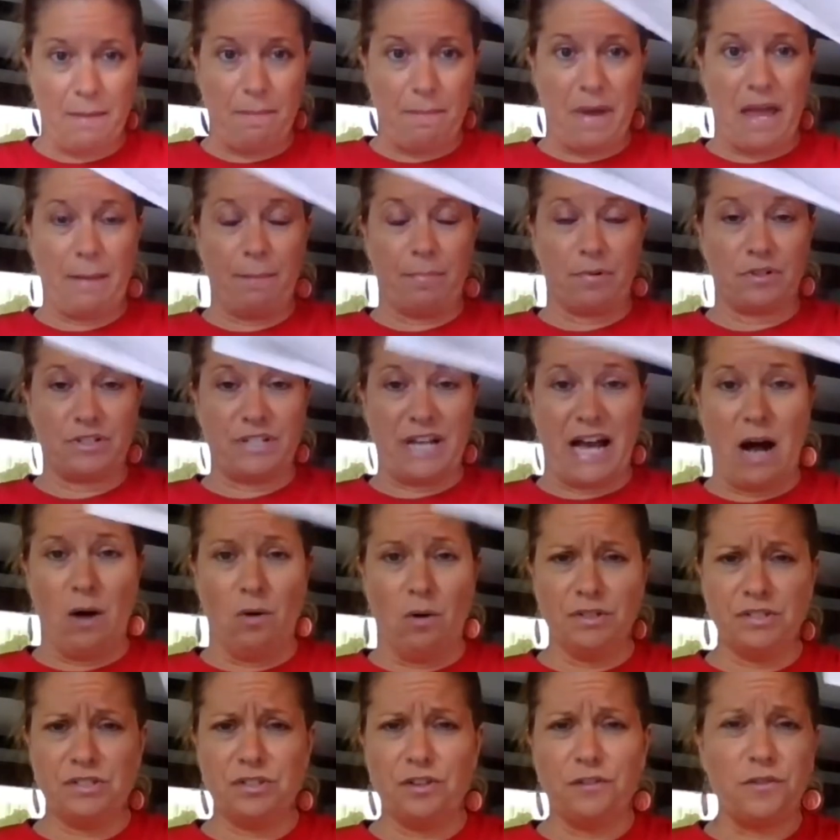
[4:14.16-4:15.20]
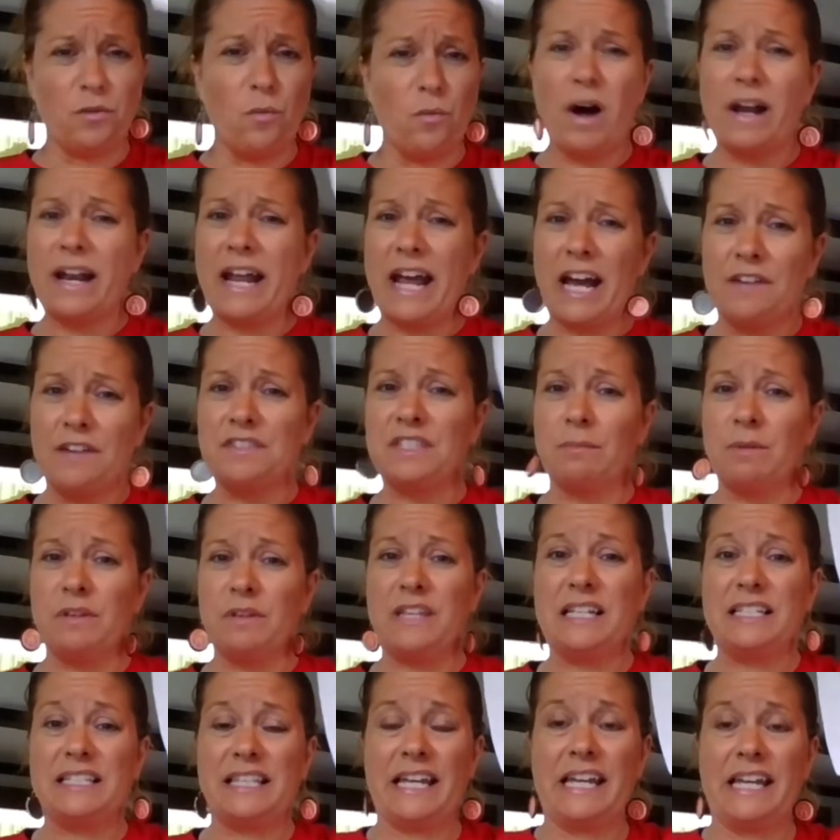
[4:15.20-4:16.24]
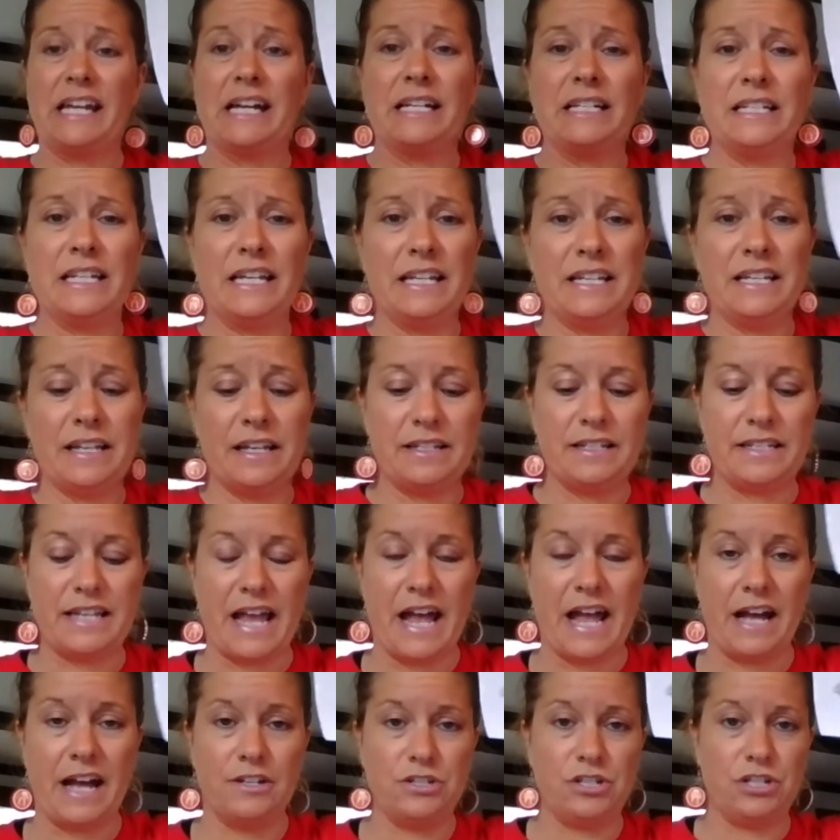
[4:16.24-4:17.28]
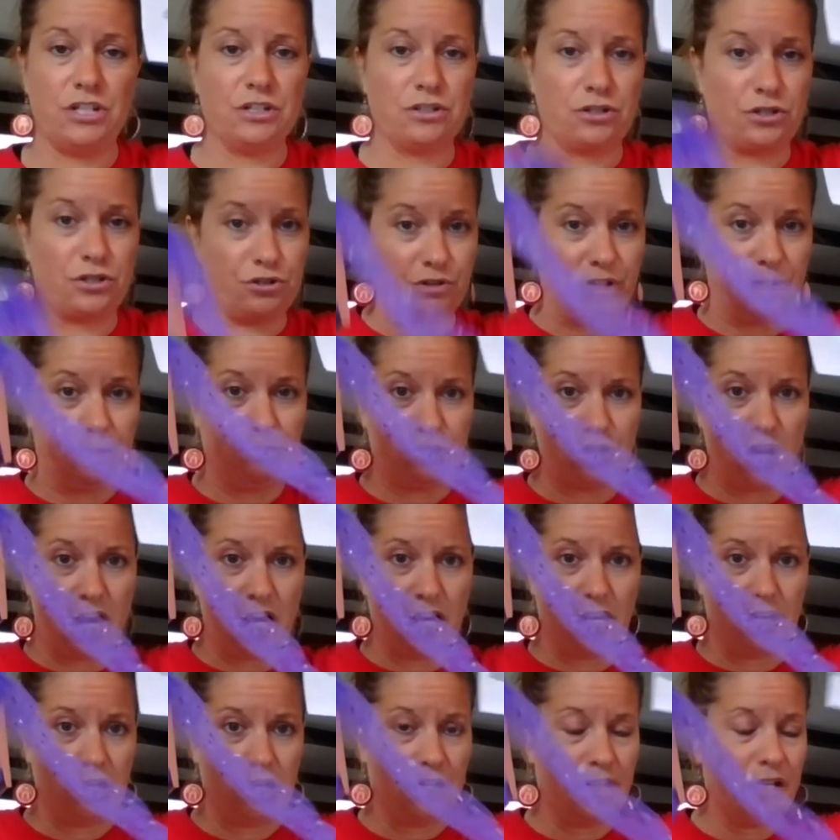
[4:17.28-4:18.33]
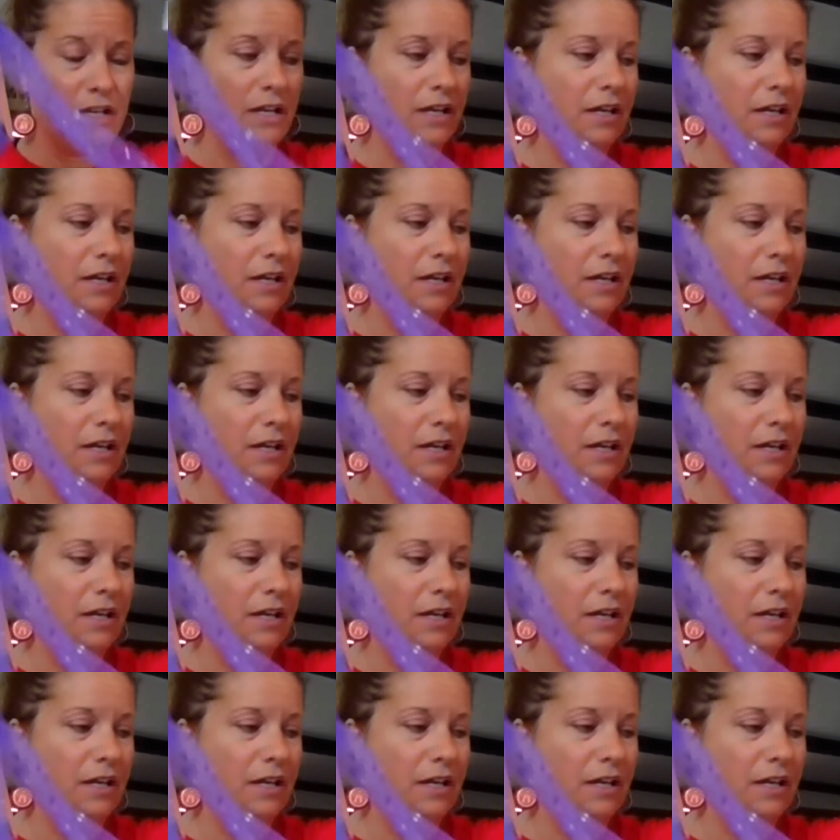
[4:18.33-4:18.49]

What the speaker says: a paper towel. So if you want to have some of these handy to add to your dream jar,